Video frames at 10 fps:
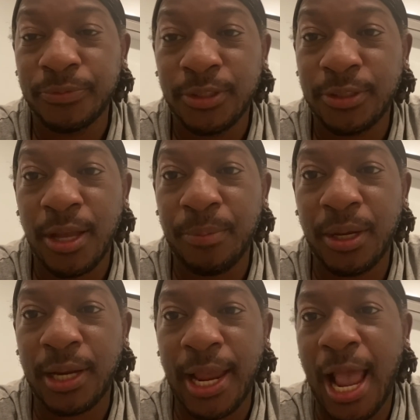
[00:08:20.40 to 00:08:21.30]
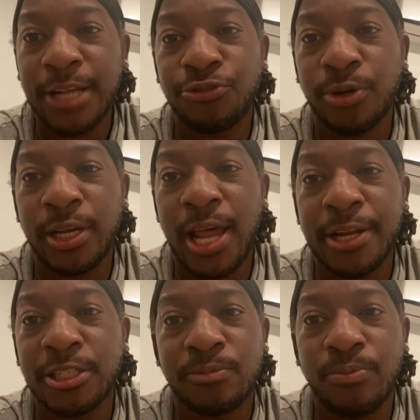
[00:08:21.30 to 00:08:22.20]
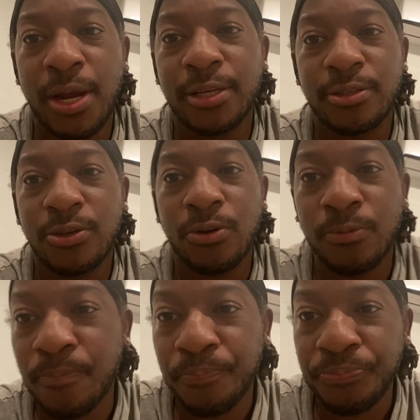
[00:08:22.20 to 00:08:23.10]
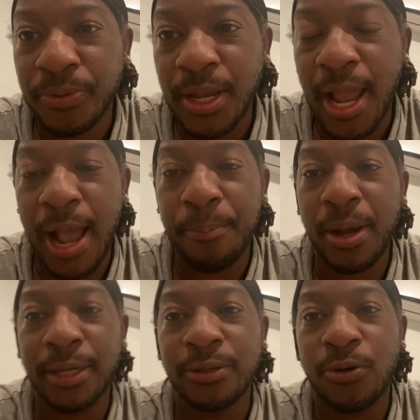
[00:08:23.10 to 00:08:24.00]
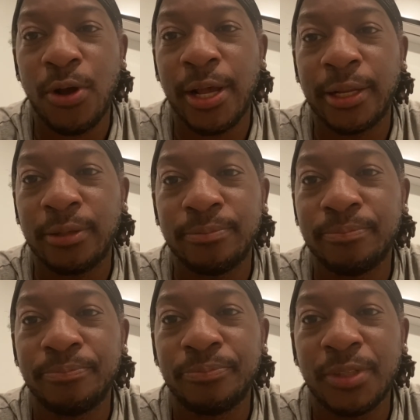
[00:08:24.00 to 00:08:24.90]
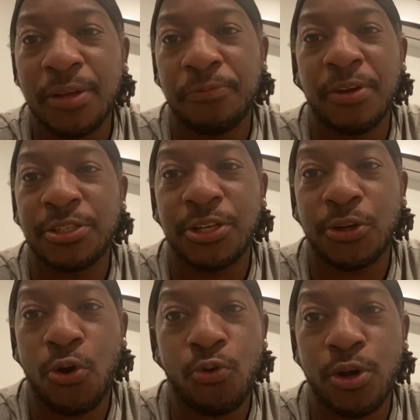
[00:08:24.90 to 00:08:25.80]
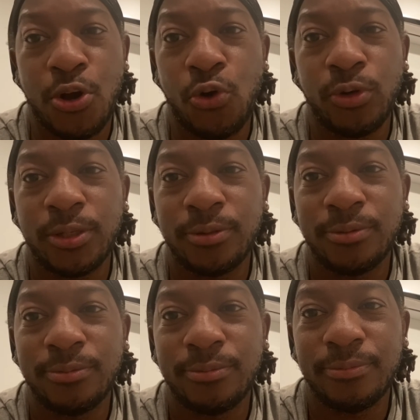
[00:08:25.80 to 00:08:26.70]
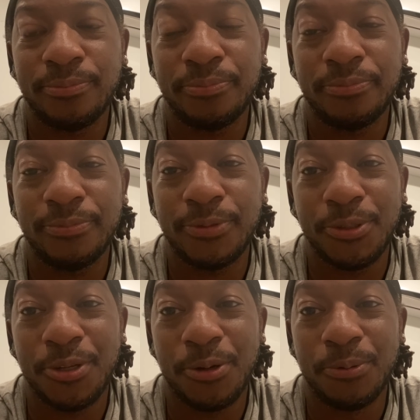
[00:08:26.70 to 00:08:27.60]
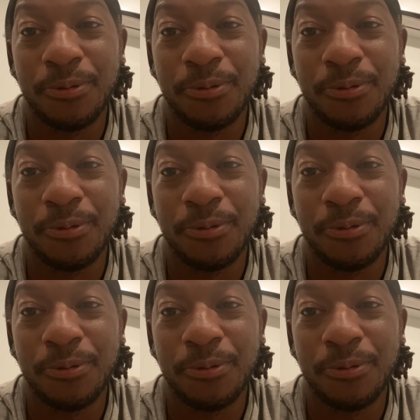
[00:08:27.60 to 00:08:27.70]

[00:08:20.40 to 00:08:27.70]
You know what I mean? Like, I drink a lot of Sprite, so I might go ahead and invest in Coca-Cola, you know?